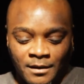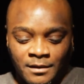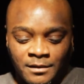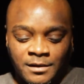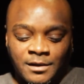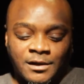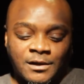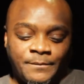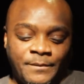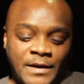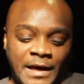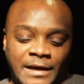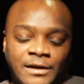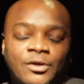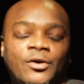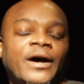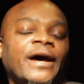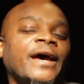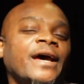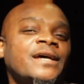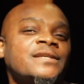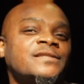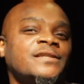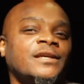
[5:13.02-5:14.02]
Killer B, I know I
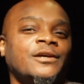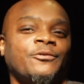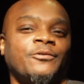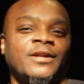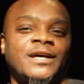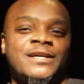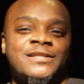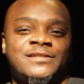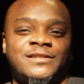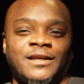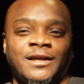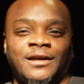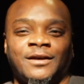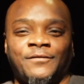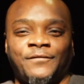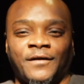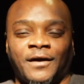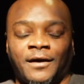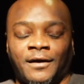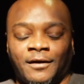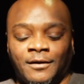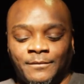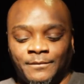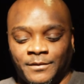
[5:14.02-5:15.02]
had said what I said,
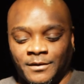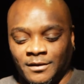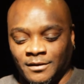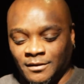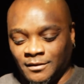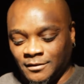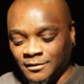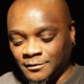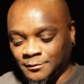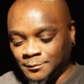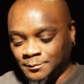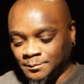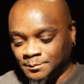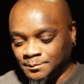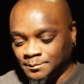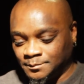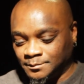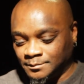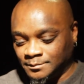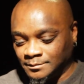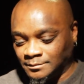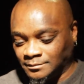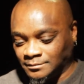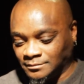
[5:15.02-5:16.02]
fam, but
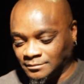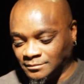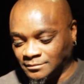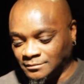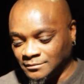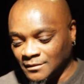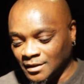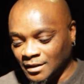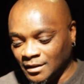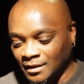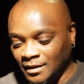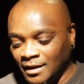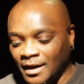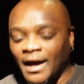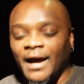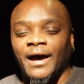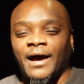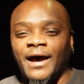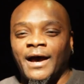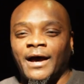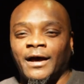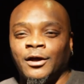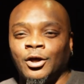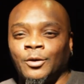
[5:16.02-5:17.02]

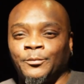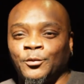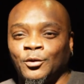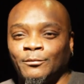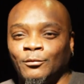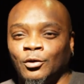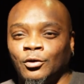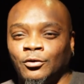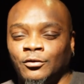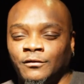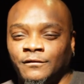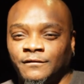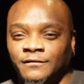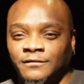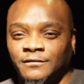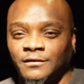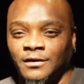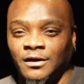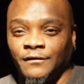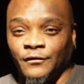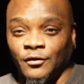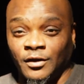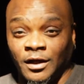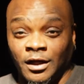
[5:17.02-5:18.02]
I'll help you move.
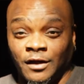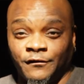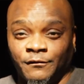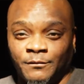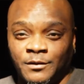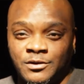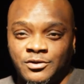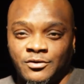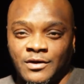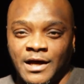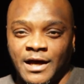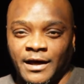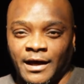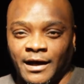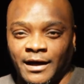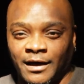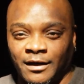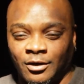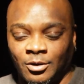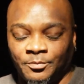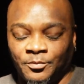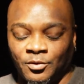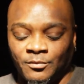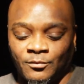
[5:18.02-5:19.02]
If you need me to, I'll
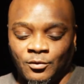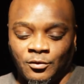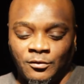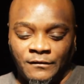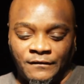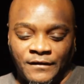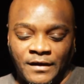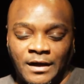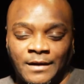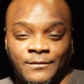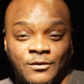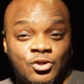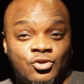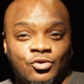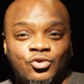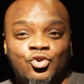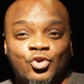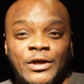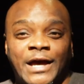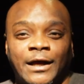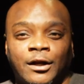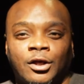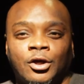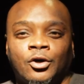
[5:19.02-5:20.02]
help you move, fam. You
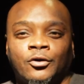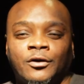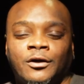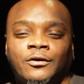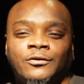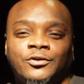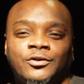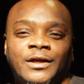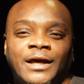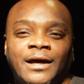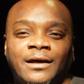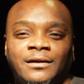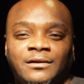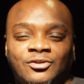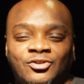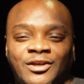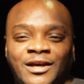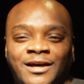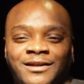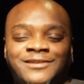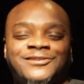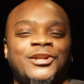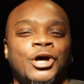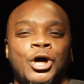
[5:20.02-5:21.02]
got to go.
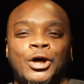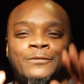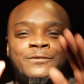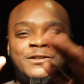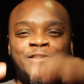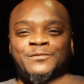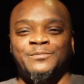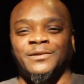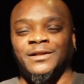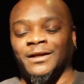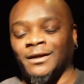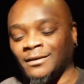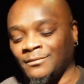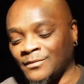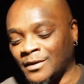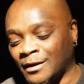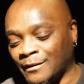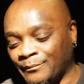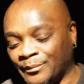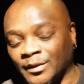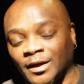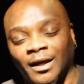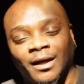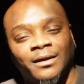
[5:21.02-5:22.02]
No, I'm just playing,
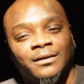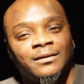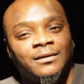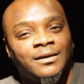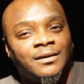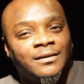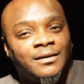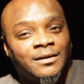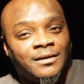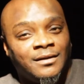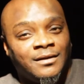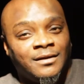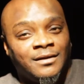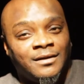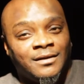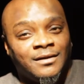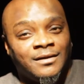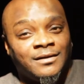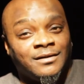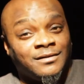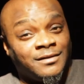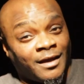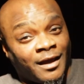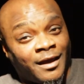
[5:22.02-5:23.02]
man. But,
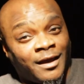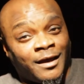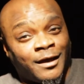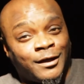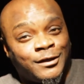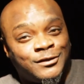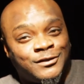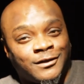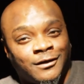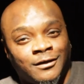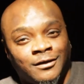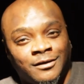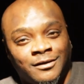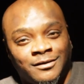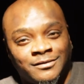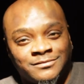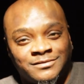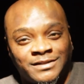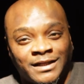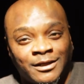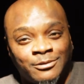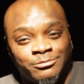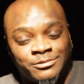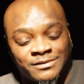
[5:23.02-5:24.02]
yeah, dog,
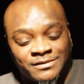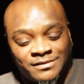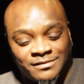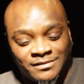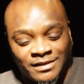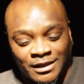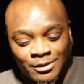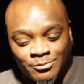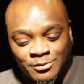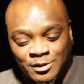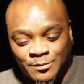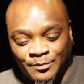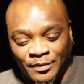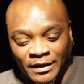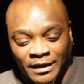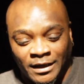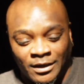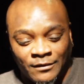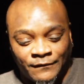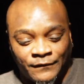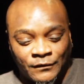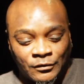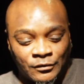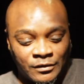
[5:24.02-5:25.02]
that was
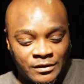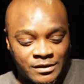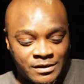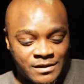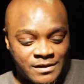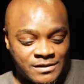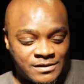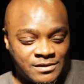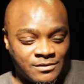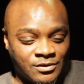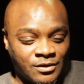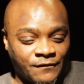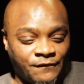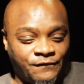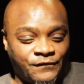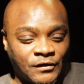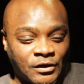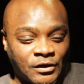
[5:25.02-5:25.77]
painful because the